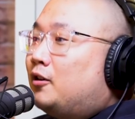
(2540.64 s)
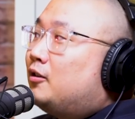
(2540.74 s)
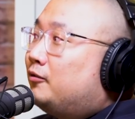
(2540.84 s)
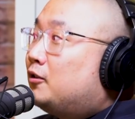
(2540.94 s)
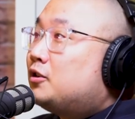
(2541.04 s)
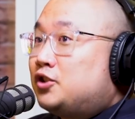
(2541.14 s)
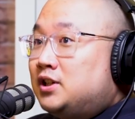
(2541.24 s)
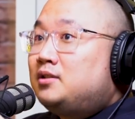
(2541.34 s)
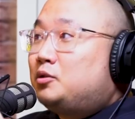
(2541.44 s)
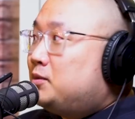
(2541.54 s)
for
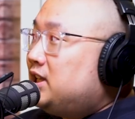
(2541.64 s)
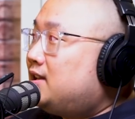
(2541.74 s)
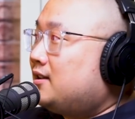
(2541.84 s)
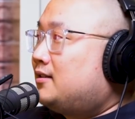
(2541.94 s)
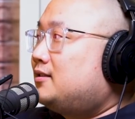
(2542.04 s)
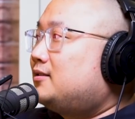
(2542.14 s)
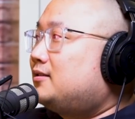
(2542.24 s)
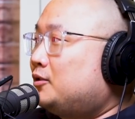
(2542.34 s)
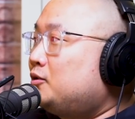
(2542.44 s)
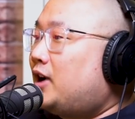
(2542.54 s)
Jin to be here,
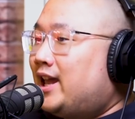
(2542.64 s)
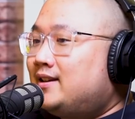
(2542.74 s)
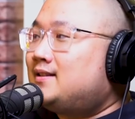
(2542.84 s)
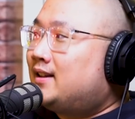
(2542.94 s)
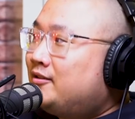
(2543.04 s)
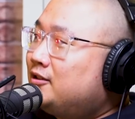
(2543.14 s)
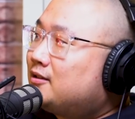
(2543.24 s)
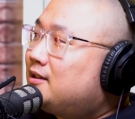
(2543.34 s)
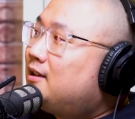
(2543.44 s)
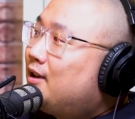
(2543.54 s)
you know, at this
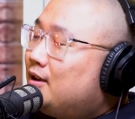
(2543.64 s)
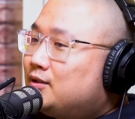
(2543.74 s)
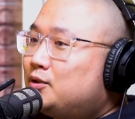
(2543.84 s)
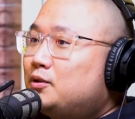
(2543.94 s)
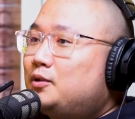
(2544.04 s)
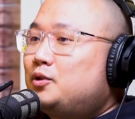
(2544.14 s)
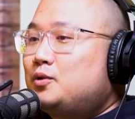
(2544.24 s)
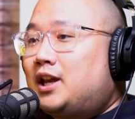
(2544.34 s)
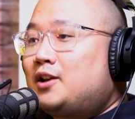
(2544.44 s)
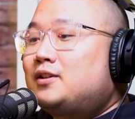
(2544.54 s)
level. So
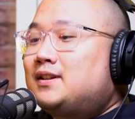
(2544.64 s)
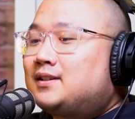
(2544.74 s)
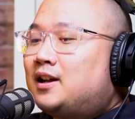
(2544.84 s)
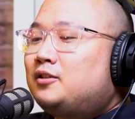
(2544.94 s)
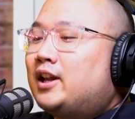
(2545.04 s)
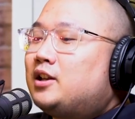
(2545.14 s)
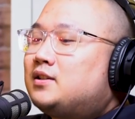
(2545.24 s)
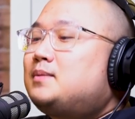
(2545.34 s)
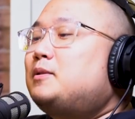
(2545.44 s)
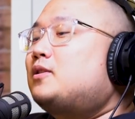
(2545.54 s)
you cannot discount, like,
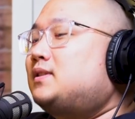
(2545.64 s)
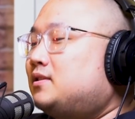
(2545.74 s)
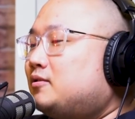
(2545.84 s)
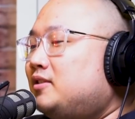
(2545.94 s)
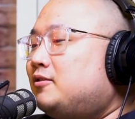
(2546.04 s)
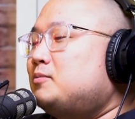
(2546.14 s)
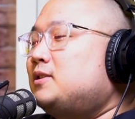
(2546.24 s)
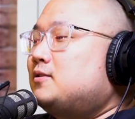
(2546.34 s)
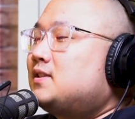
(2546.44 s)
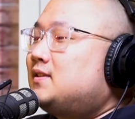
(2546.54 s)
just because he's already
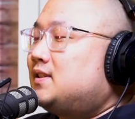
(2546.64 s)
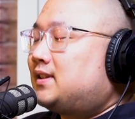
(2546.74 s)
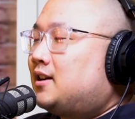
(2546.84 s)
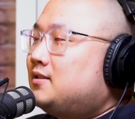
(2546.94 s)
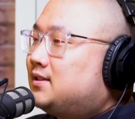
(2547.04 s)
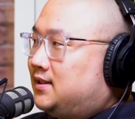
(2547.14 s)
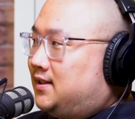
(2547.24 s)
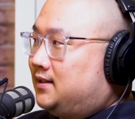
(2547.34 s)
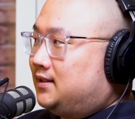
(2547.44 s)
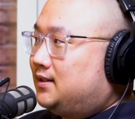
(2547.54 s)
famous, you just discount his
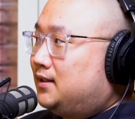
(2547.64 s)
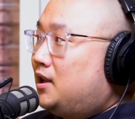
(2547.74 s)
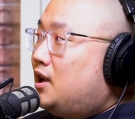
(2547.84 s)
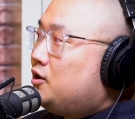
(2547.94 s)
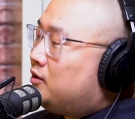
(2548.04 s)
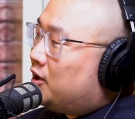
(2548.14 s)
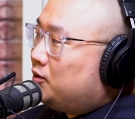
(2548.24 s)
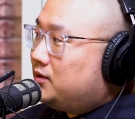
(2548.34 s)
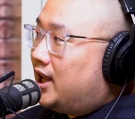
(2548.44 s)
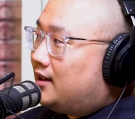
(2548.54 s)
successes. You
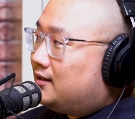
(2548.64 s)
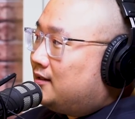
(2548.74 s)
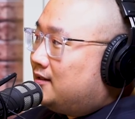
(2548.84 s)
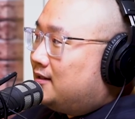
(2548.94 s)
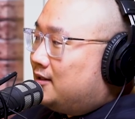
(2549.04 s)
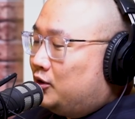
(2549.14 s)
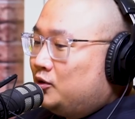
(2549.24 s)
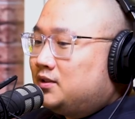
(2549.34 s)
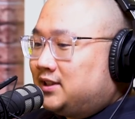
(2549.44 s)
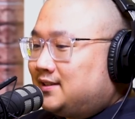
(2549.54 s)
cannot do that. You
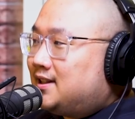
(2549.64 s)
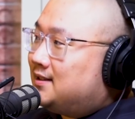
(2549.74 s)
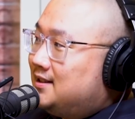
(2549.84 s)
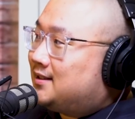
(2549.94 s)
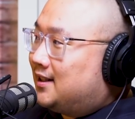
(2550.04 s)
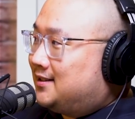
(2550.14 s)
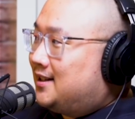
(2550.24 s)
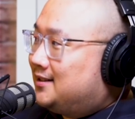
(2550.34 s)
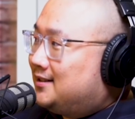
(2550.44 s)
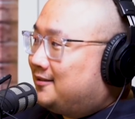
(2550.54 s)
know, success is
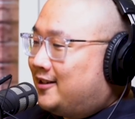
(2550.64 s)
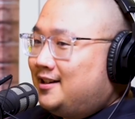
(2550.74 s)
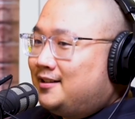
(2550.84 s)
success, right?